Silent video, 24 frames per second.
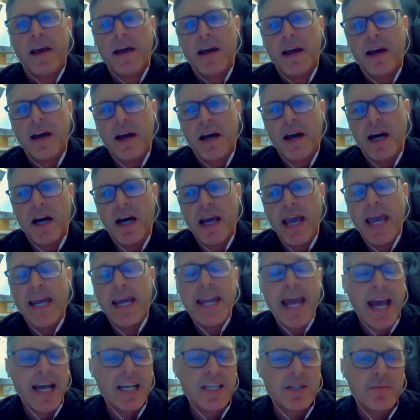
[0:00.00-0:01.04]
And
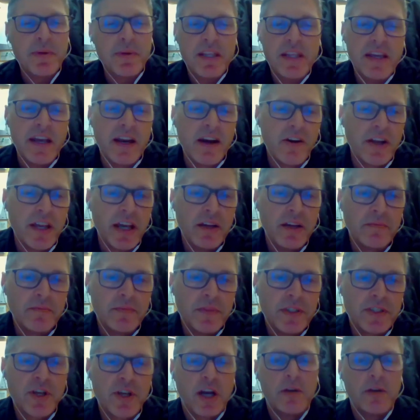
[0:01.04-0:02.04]
it has to be the area. It's